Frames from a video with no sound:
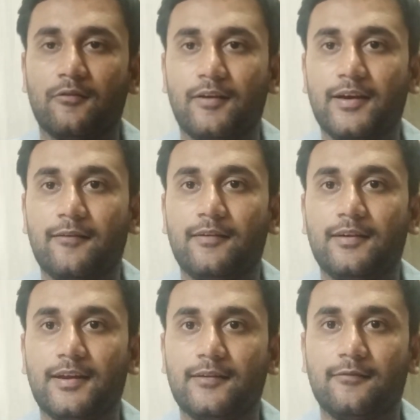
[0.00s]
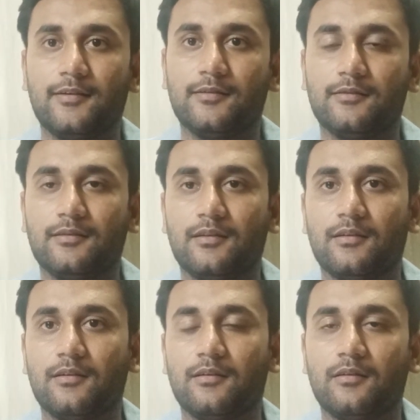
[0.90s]
why haven't anyone
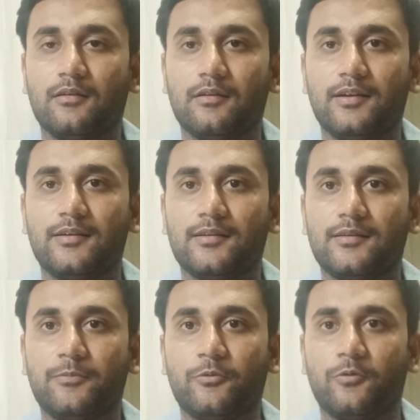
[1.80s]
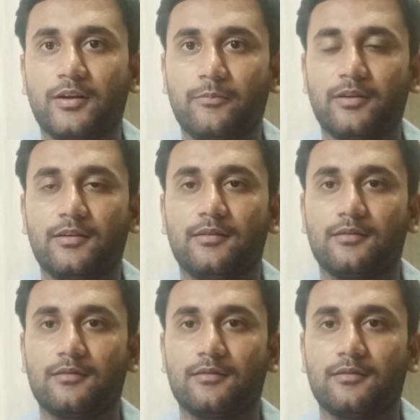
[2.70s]
written the program in it?